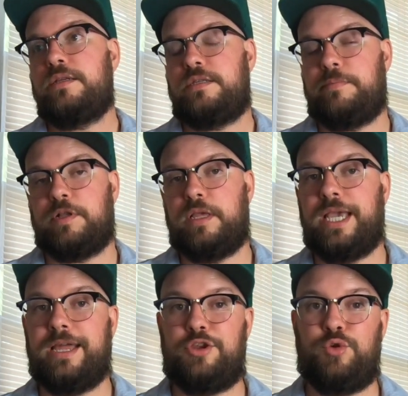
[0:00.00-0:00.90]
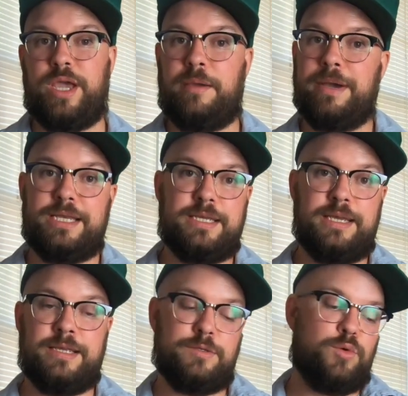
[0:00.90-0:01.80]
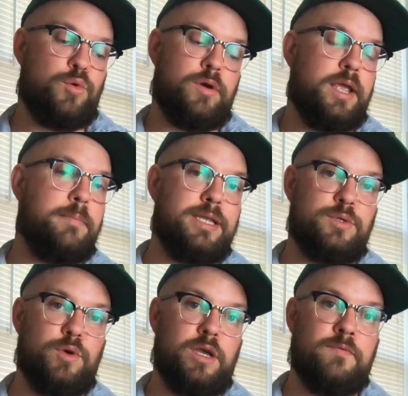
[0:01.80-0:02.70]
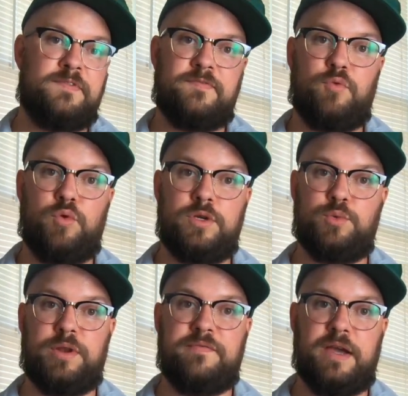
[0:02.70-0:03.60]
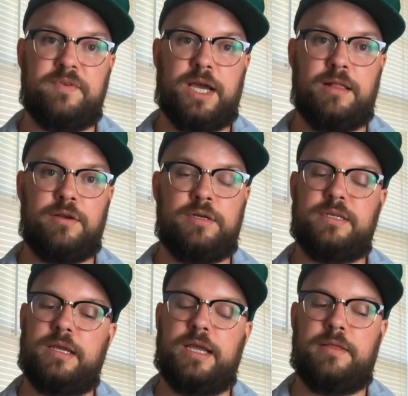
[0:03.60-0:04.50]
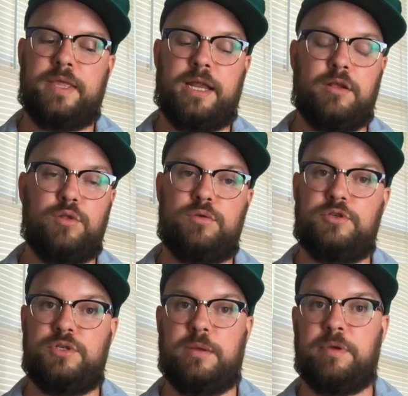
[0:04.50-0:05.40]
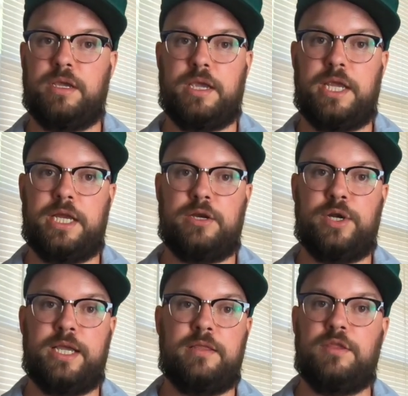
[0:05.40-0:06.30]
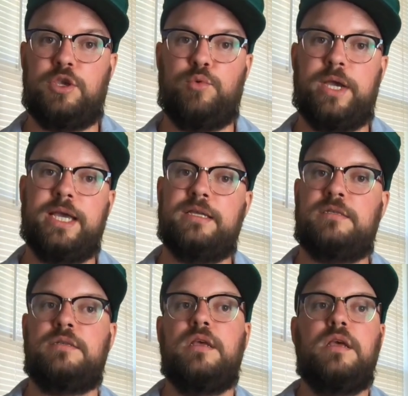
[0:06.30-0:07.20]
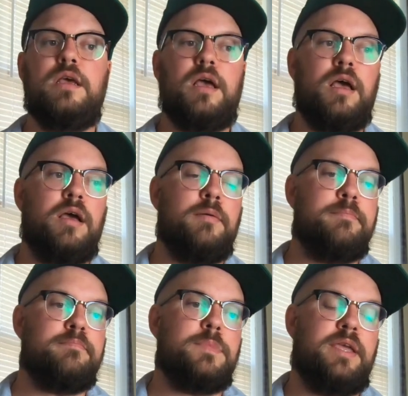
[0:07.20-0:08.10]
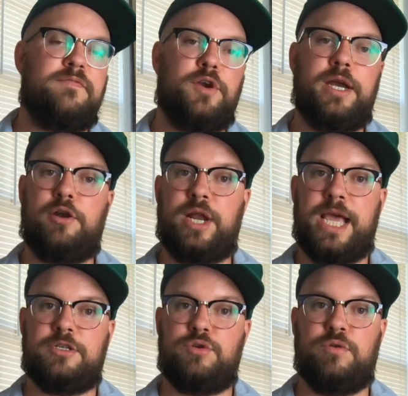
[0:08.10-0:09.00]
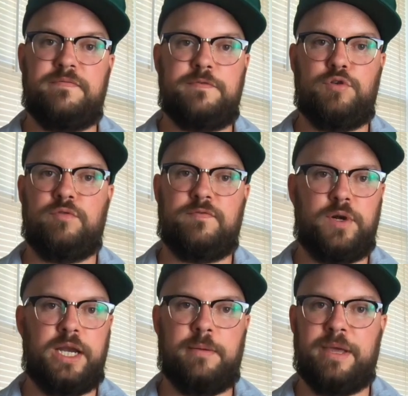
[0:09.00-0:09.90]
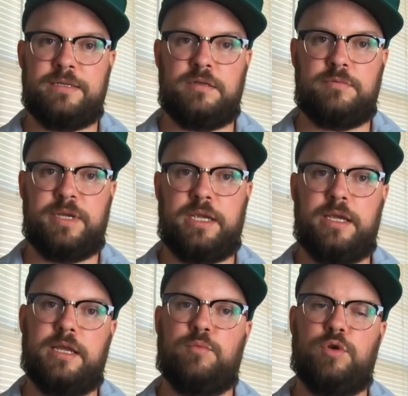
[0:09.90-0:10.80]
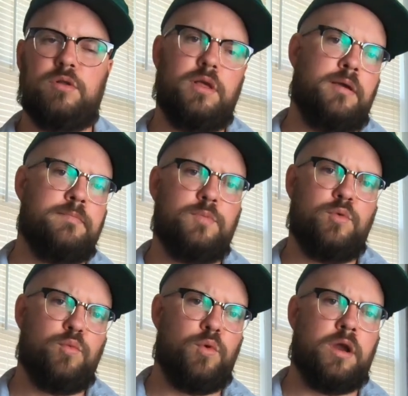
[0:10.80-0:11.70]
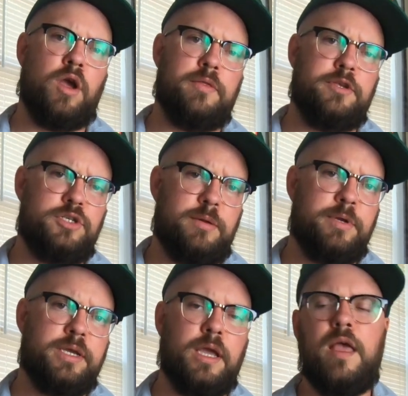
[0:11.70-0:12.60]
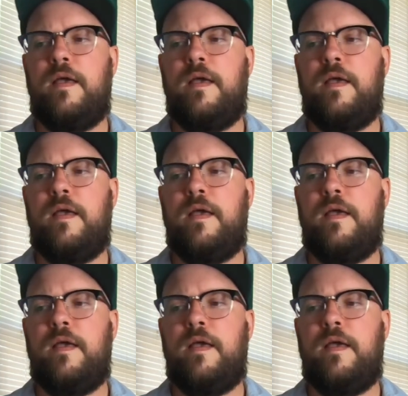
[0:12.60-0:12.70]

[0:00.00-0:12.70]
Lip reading: Typically I do 8x10s or 8x12s for $25, and that includes shipping here in the US. If you're international, feel free to message me and we'll work on the shipping.